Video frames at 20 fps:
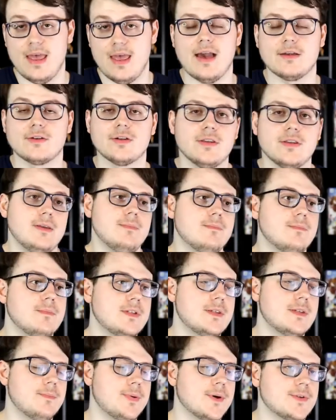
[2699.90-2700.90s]
actually
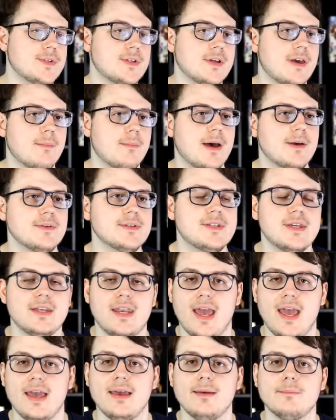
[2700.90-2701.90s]
supposed to come out today,
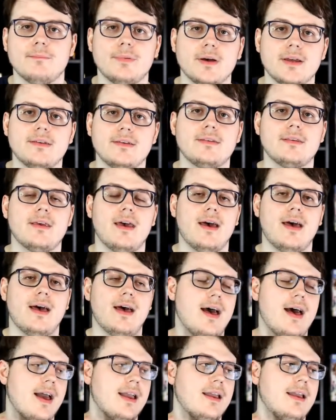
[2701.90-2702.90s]
but
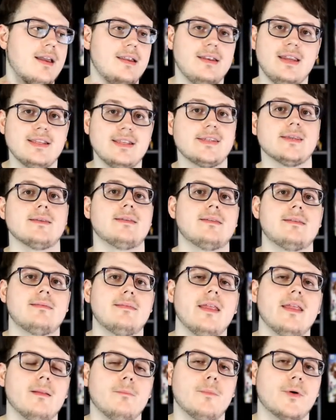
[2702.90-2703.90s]
it needs a
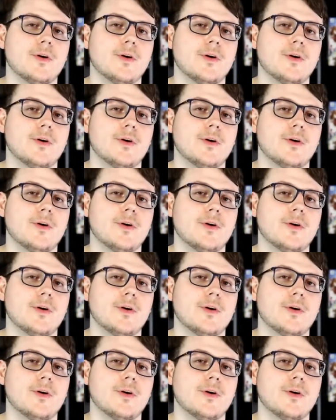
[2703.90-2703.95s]
little more